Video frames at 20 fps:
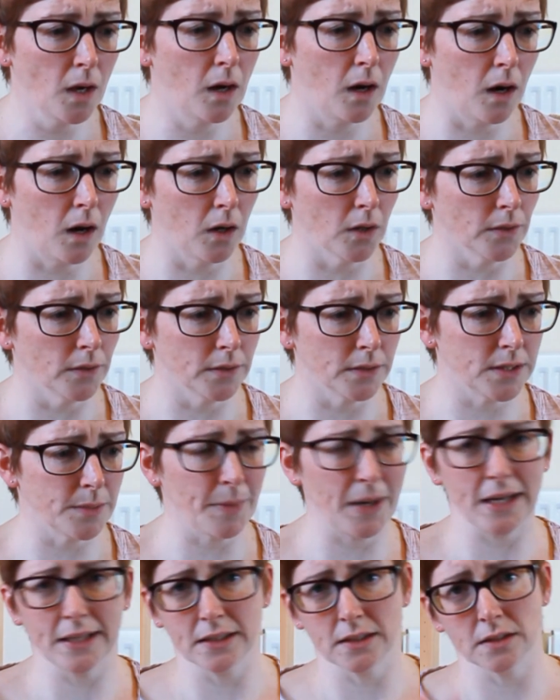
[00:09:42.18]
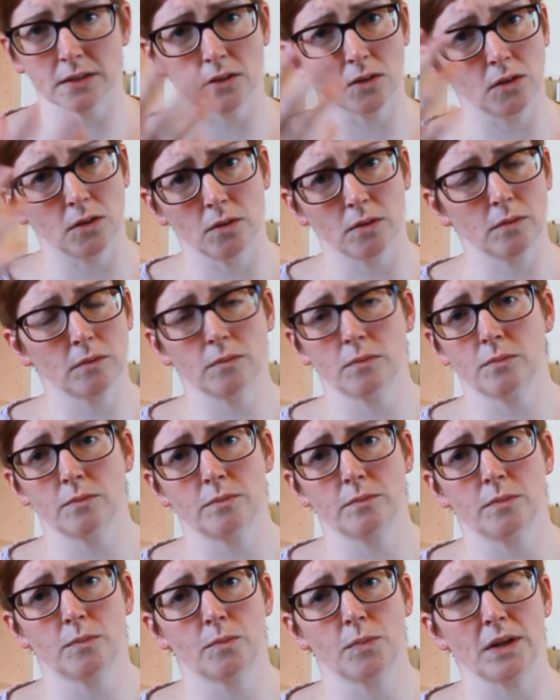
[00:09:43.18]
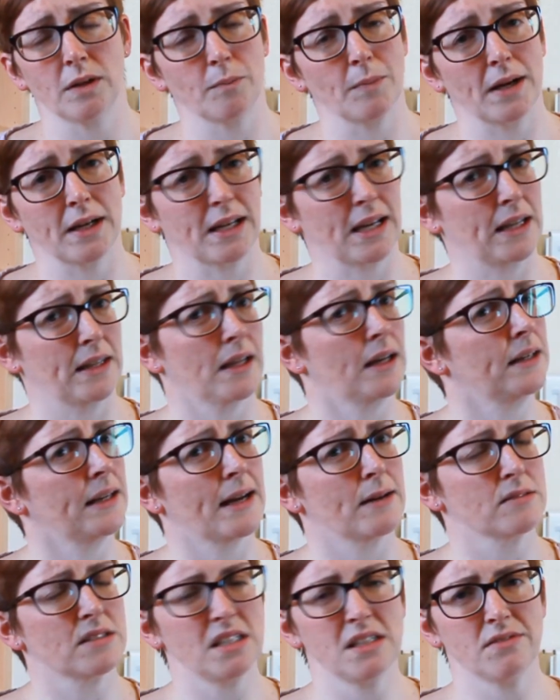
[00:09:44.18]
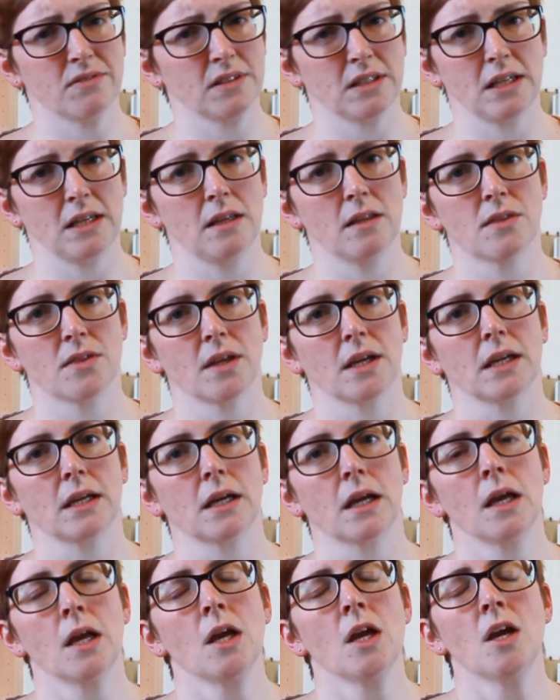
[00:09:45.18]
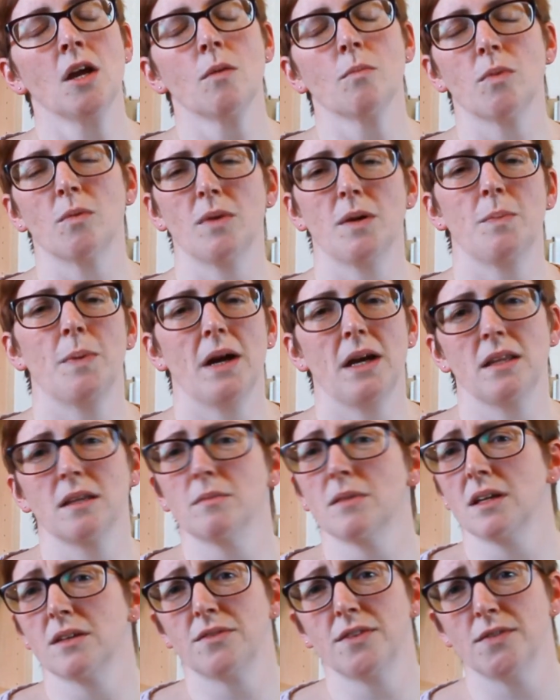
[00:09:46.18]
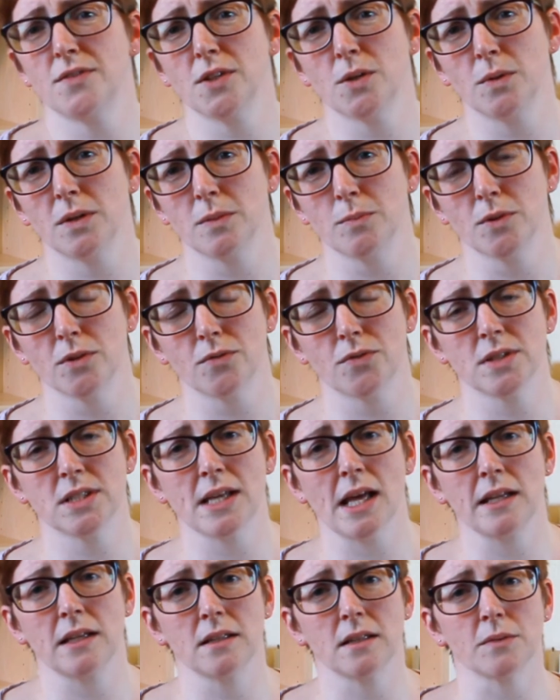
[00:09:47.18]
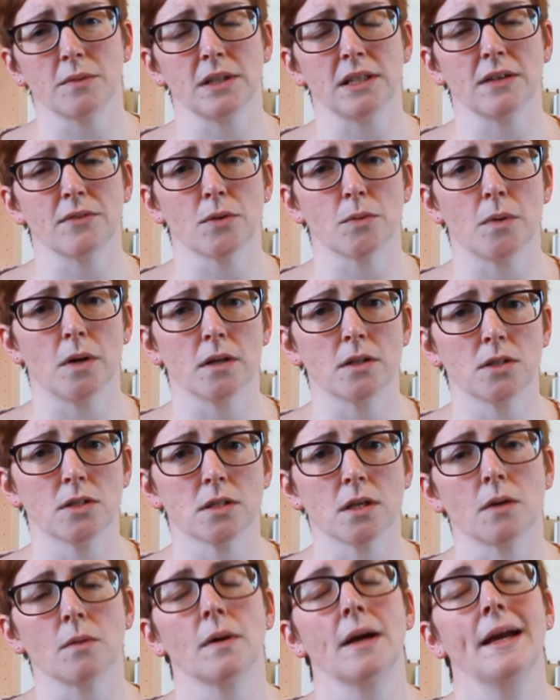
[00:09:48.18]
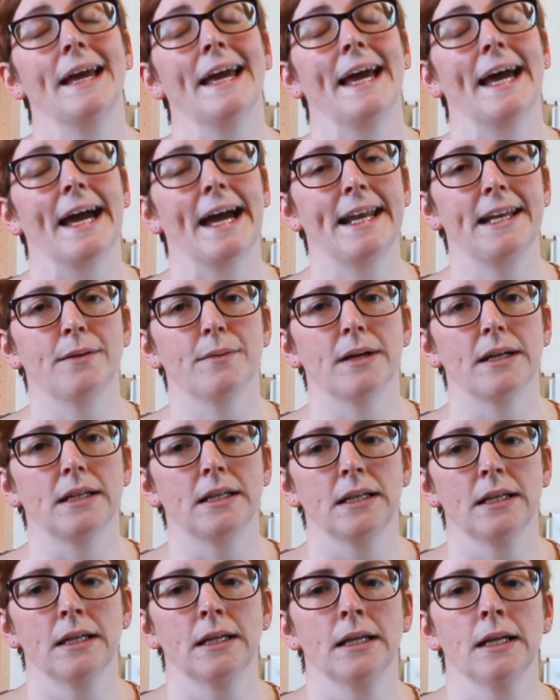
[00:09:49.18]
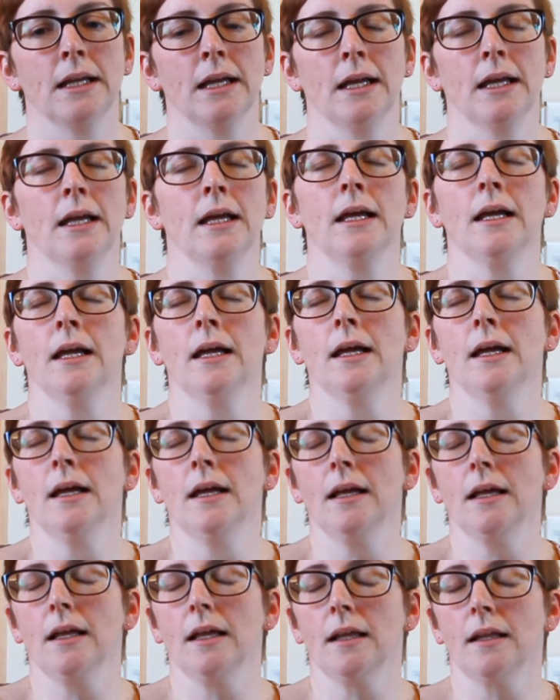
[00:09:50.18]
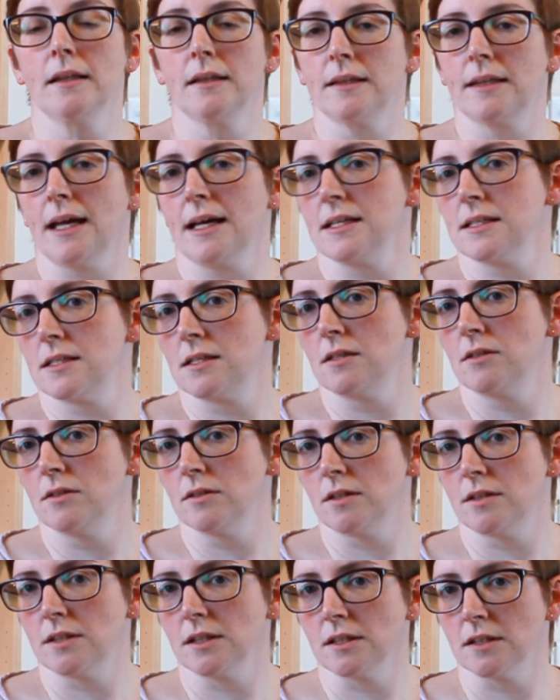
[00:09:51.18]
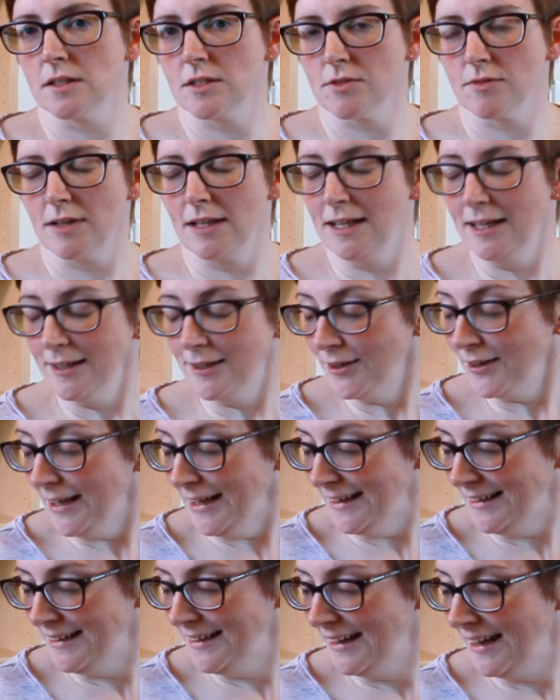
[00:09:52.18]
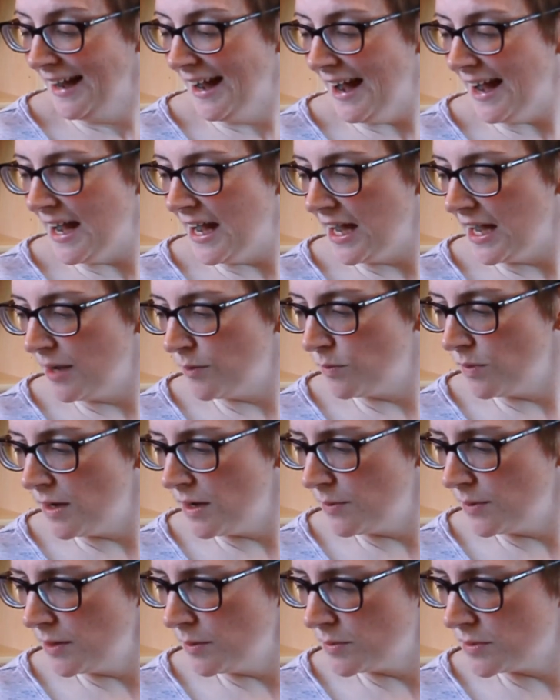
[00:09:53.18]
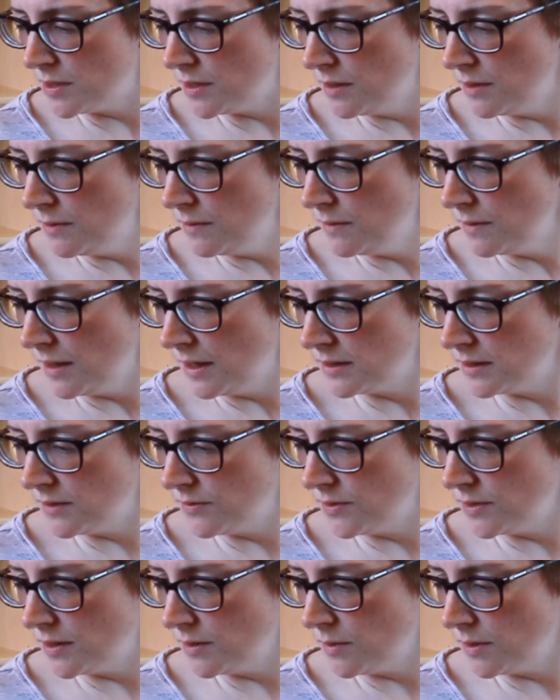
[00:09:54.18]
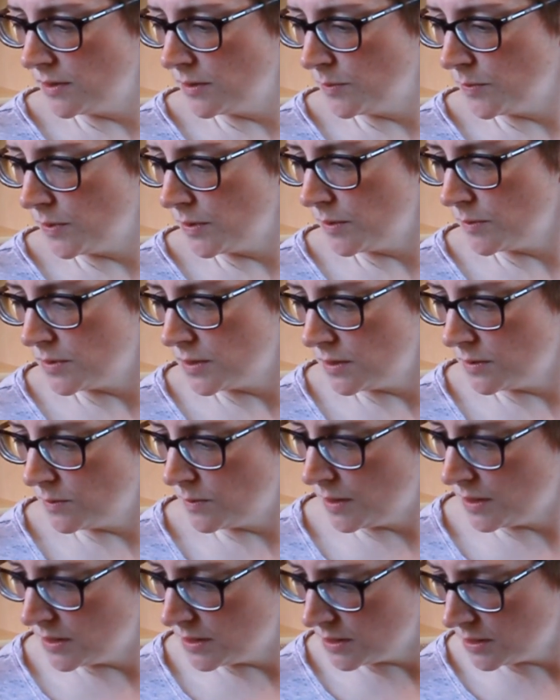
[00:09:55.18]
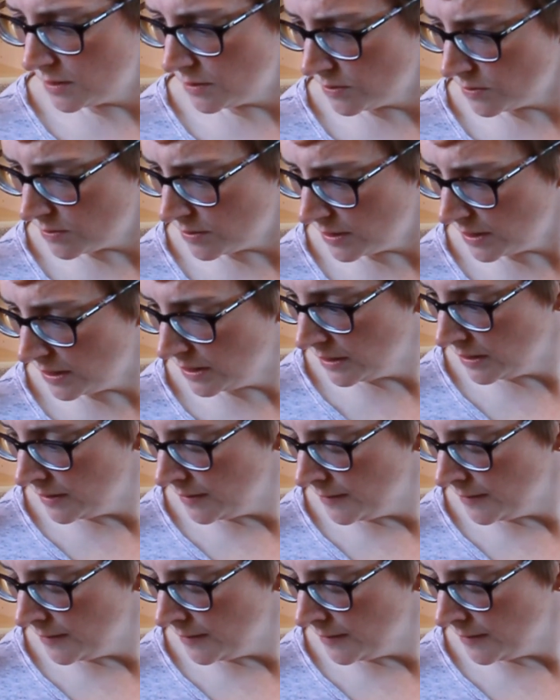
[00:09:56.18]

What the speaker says: on demand, or we might get that Now TV thing, but we pay them like 50 quid a month for telly that we never watch. So anyway, that's another thing that's really annoying. Where are we up to? I don't even know what number we're up to. 1, 2, 3,